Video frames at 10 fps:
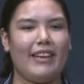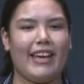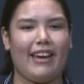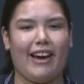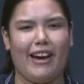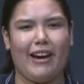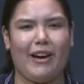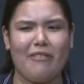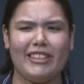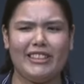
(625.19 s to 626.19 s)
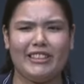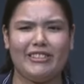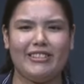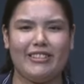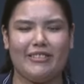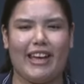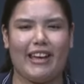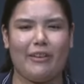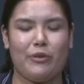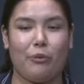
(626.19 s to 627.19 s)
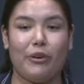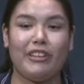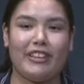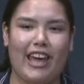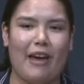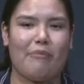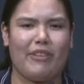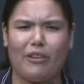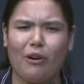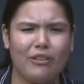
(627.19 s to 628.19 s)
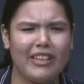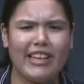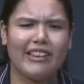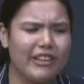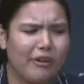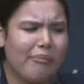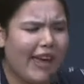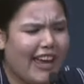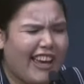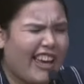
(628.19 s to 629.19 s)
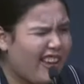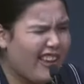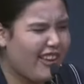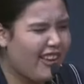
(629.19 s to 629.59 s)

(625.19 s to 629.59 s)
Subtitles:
Like I went to like the World Camp with only a little bag.